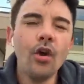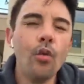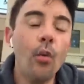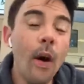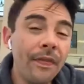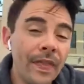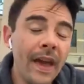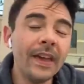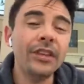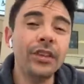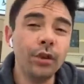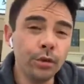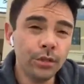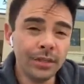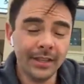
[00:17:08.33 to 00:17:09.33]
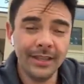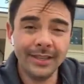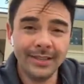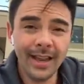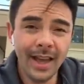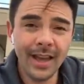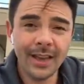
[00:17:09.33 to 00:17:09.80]
What that usually
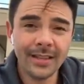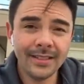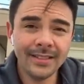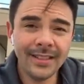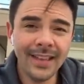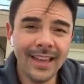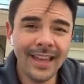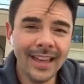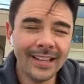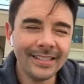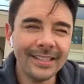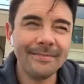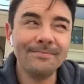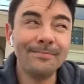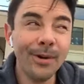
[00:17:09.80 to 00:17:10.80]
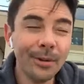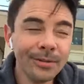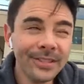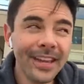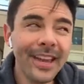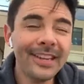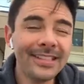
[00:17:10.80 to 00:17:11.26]
does is, in
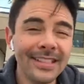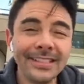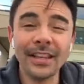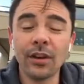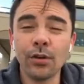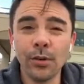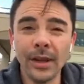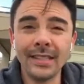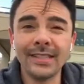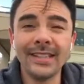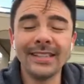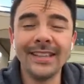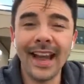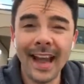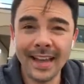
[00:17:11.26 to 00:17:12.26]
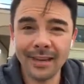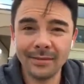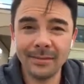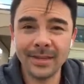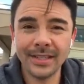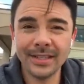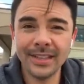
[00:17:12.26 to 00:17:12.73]
most cases, it creates
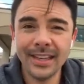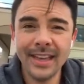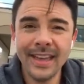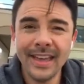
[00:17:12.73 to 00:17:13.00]
entitlement.